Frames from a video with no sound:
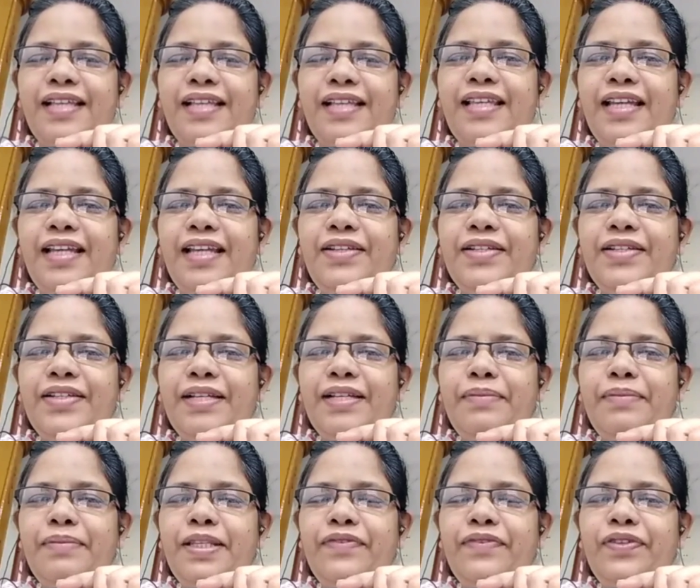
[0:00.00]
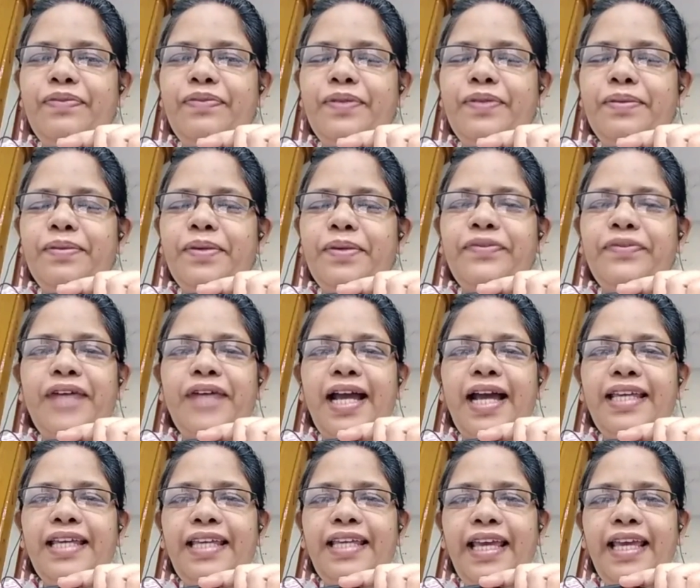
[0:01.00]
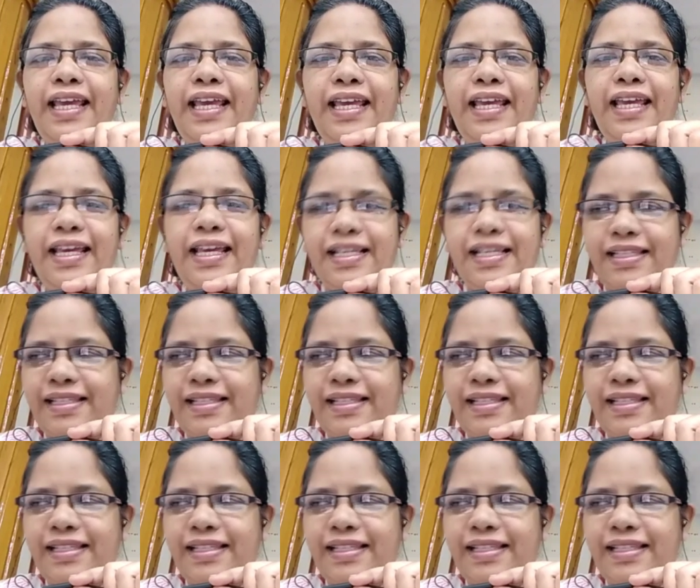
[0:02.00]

can you tell me the full form of IAS?